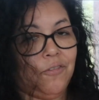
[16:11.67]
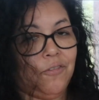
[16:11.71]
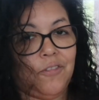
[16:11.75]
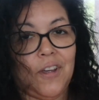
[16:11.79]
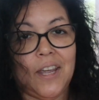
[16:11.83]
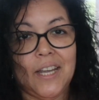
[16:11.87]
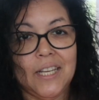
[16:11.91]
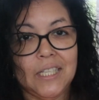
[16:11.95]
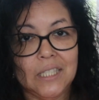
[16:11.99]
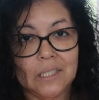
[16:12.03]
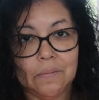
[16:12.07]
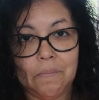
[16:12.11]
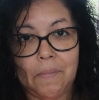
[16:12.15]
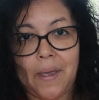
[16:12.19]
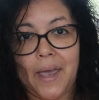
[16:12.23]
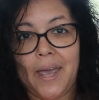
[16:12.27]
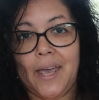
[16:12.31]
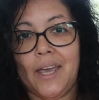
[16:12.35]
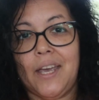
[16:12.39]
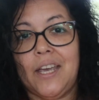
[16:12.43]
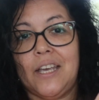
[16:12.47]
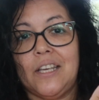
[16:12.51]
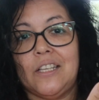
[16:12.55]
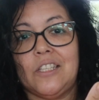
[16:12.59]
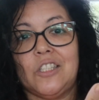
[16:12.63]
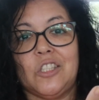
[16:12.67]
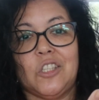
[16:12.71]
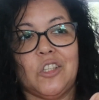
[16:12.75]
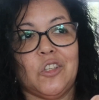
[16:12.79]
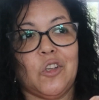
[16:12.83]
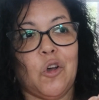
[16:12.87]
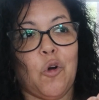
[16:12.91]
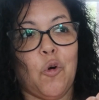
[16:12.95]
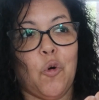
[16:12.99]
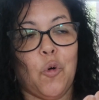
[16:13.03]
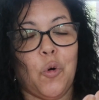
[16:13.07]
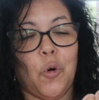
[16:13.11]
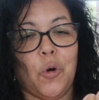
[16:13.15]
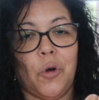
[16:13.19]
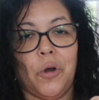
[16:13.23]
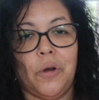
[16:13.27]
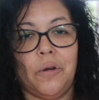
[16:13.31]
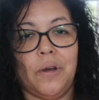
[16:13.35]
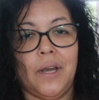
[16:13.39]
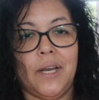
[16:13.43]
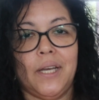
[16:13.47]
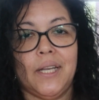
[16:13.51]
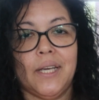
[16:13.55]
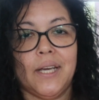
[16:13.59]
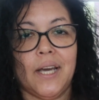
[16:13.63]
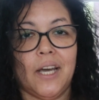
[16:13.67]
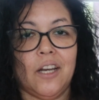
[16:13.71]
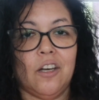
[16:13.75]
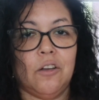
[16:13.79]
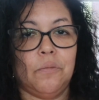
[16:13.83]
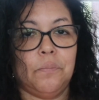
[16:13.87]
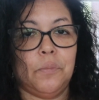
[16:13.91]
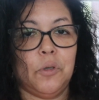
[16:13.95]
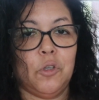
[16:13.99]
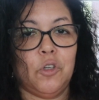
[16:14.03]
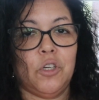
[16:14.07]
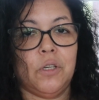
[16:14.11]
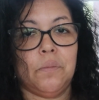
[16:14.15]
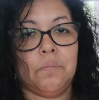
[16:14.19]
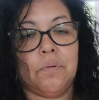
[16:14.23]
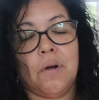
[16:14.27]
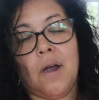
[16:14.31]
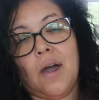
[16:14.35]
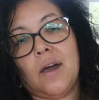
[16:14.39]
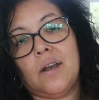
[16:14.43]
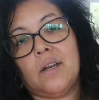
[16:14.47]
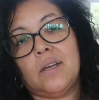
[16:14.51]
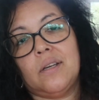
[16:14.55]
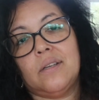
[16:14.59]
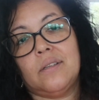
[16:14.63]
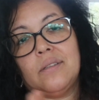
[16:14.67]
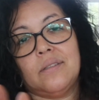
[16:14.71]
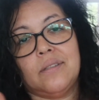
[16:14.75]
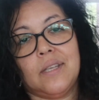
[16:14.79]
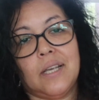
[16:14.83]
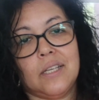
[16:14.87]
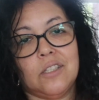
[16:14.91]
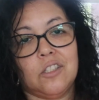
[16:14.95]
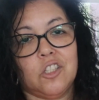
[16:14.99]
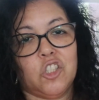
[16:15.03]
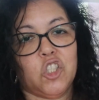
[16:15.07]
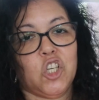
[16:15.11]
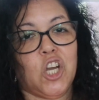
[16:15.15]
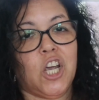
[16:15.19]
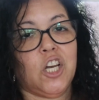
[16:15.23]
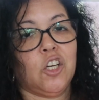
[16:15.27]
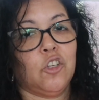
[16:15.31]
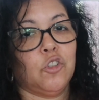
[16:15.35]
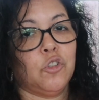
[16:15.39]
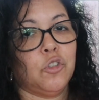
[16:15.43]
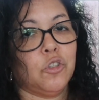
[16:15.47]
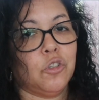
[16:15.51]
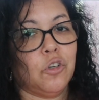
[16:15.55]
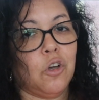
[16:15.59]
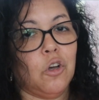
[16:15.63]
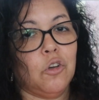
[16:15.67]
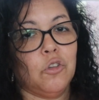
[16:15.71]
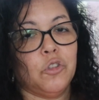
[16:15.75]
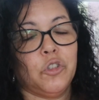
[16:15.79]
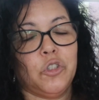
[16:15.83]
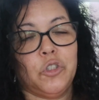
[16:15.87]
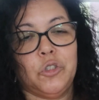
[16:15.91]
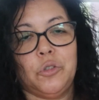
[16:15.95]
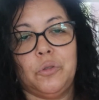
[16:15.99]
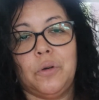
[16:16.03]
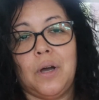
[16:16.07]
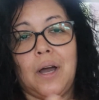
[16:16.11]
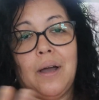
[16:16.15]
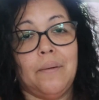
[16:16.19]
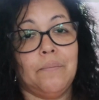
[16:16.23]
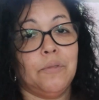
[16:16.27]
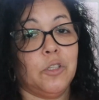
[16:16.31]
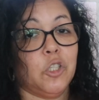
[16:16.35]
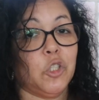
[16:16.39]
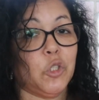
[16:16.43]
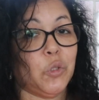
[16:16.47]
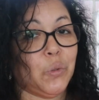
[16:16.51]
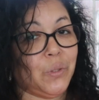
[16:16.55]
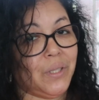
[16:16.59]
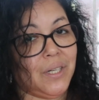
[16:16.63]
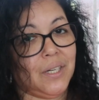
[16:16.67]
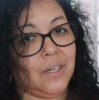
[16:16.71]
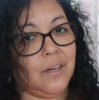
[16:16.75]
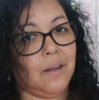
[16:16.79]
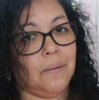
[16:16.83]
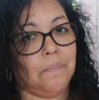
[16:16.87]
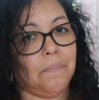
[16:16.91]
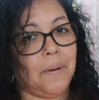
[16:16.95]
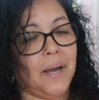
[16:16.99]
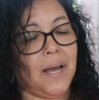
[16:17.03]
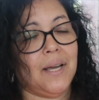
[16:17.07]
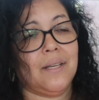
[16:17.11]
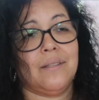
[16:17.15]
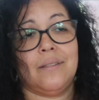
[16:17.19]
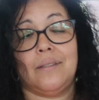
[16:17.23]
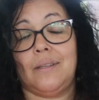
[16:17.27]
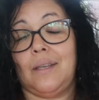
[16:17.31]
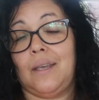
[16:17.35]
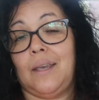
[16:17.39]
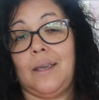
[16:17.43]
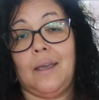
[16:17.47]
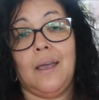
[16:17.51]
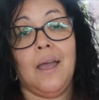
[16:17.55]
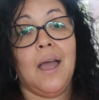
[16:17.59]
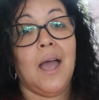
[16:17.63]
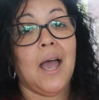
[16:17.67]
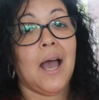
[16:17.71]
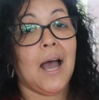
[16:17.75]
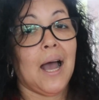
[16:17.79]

face masks or any kind of beauty products, that's the channel to go to. I'm just doing an unboxing.